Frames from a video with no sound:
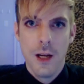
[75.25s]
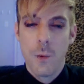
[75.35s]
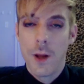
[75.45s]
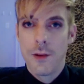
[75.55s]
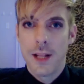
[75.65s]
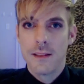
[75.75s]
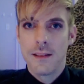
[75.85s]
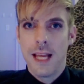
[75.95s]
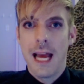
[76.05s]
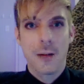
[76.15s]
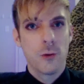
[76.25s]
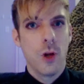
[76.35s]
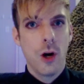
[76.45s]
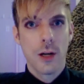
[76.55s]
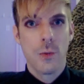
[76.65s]
whether that's the actual
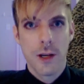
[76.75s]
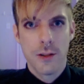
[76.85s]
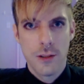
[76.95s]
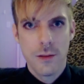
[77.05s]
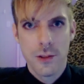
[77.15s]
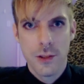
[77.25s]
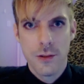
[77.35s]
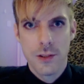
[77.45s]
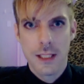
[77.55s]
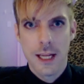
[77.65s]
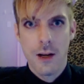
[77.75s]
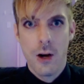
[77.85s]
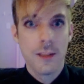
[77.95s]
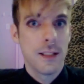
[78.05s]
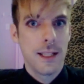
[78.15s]
hardware students use to get
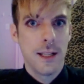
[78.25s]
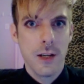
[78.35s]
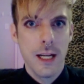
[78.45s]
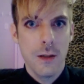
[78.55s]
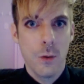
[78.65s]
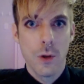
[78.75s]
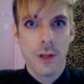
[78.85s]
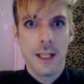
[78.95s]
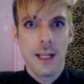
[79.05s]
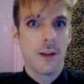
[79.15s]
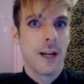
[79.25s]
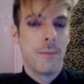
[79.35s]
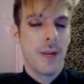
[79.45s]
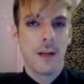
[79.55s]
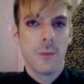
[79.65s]
onto the internet or the internet
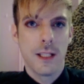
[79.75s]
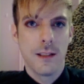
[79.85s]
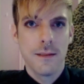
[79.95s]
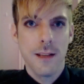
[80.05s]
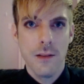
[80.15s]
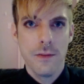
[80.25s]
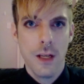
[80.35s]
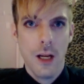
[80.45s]
bandwidth itself,